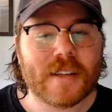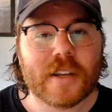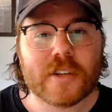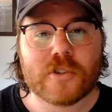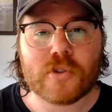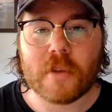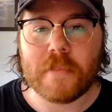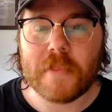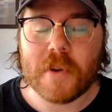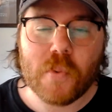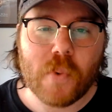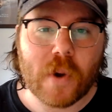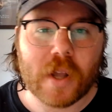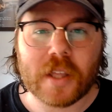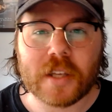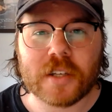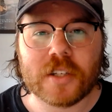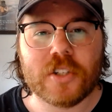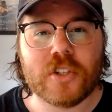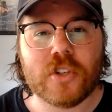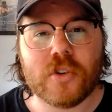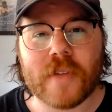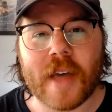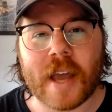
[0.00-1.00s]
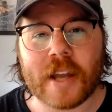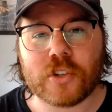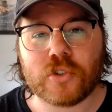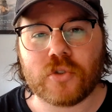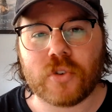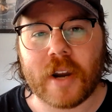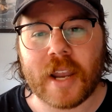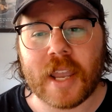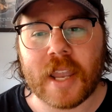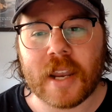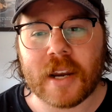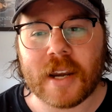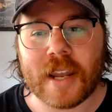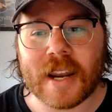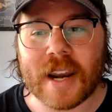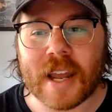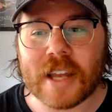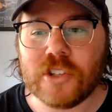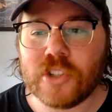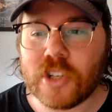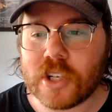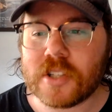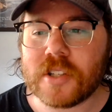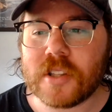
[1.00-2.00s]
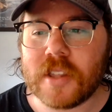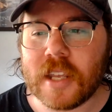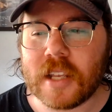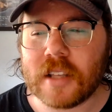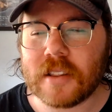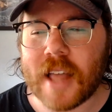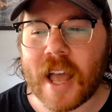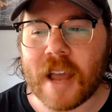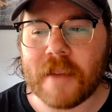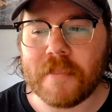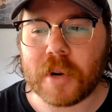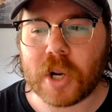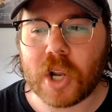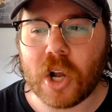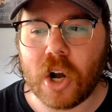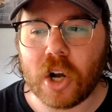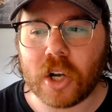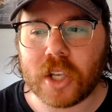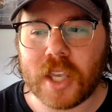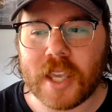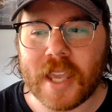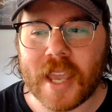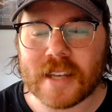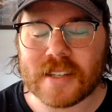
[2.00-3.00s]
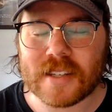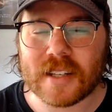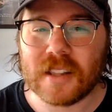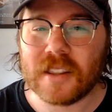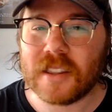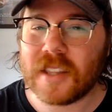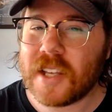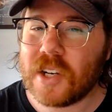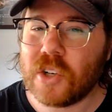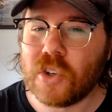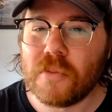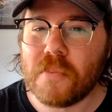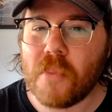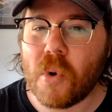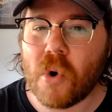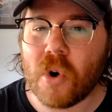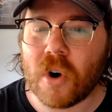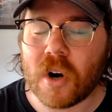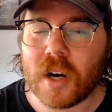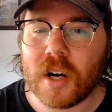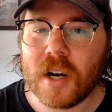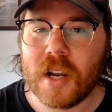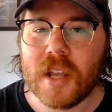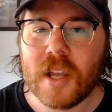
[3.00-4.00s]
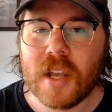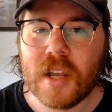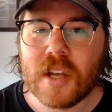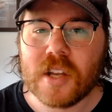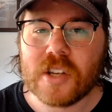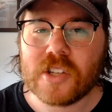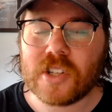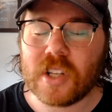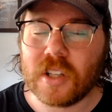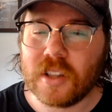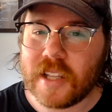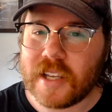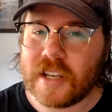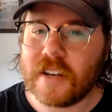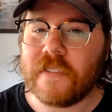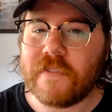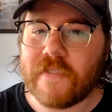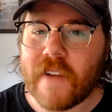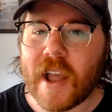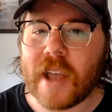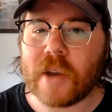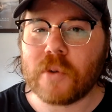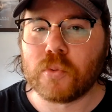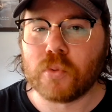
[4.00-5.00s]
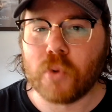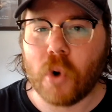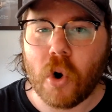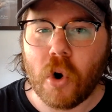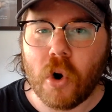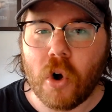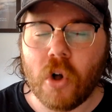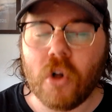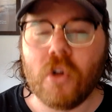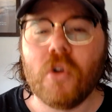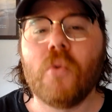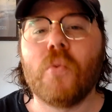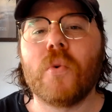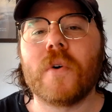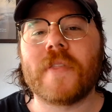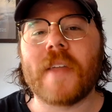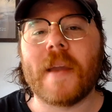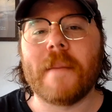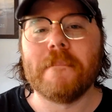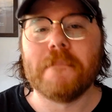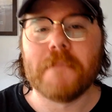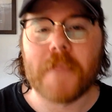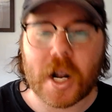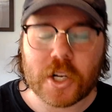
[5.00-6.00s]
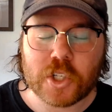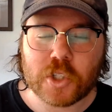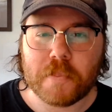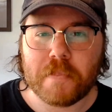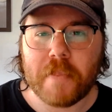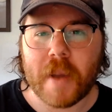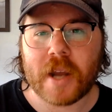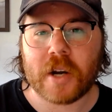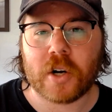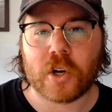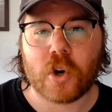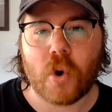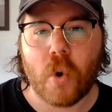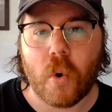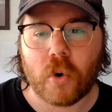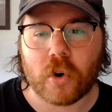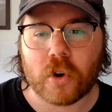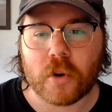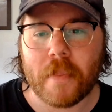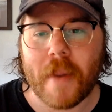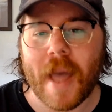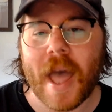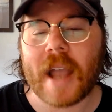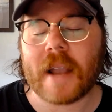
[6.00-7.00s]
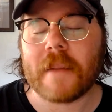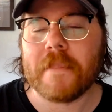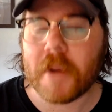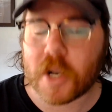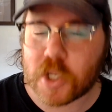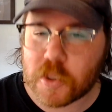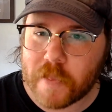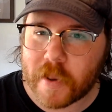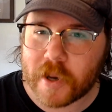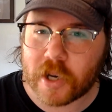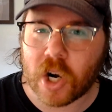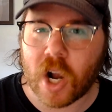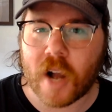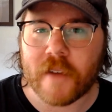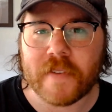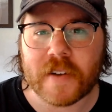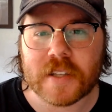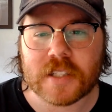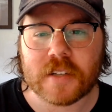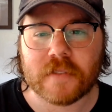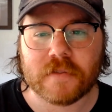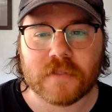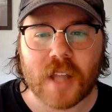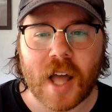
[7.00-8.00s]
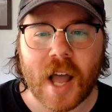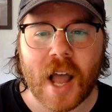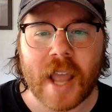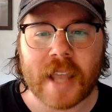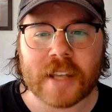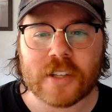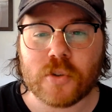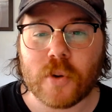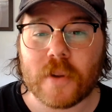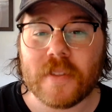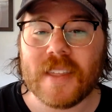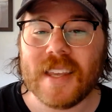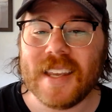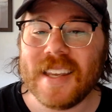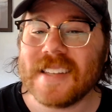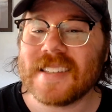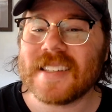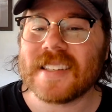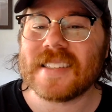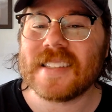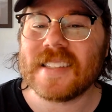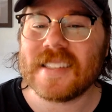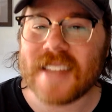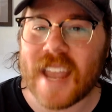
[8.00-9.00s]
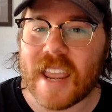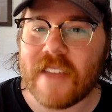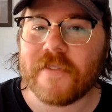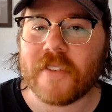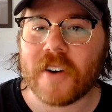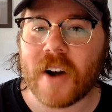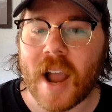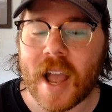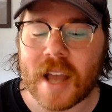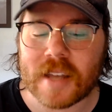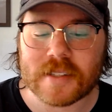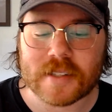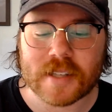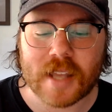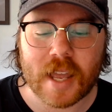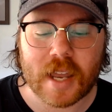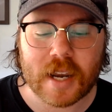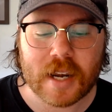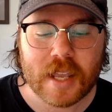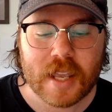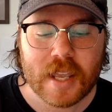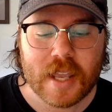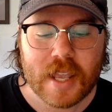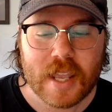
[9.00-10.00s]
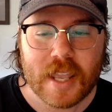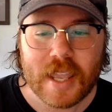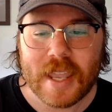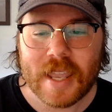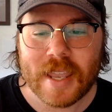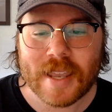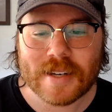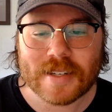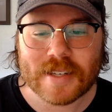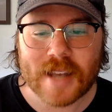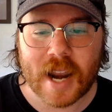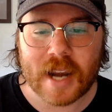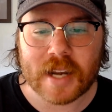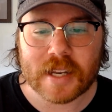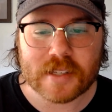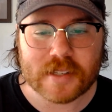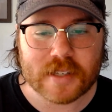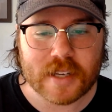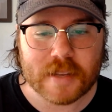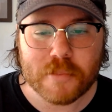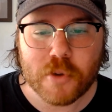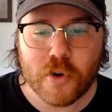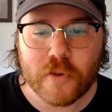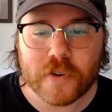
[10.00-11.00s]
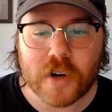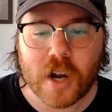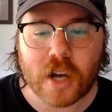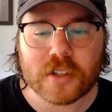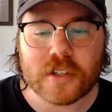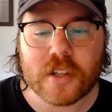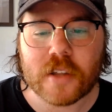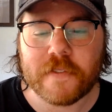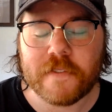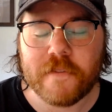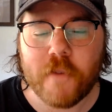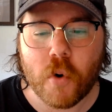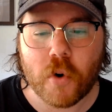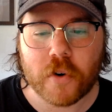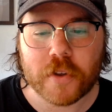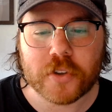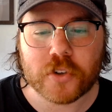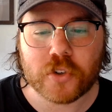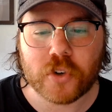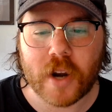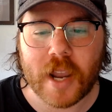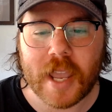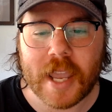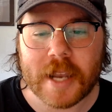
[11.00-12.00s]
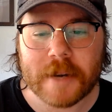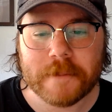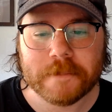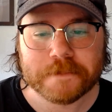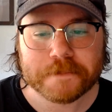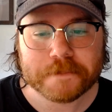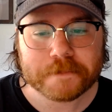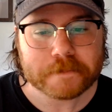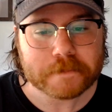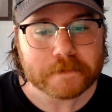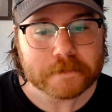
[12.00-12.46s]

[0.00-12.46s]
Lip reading: So I'd be willing to do that trade. And I just think Ladd McConkey has a little more solidified role with a much better quarterback, much better offensive line. So I think he's a safer asset in Dynasty. Moving on to the fourth trade.